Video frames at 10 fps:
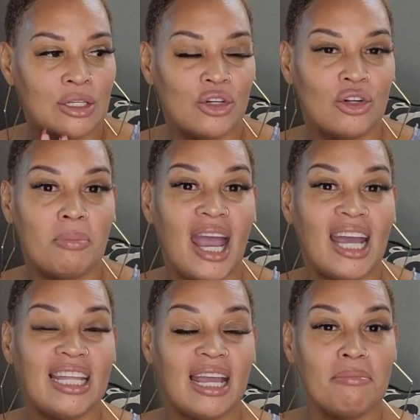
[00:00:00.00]
So the
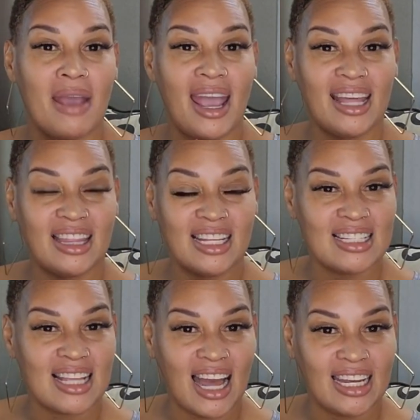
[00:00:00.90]
math ain't
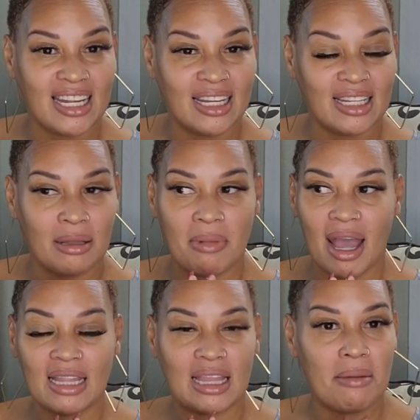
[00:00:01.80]
mathin', Zadia. The
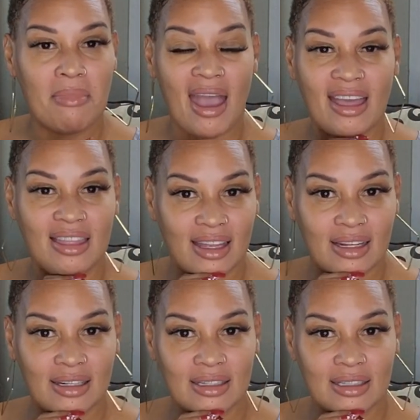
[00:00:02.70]
math ain't mathin'.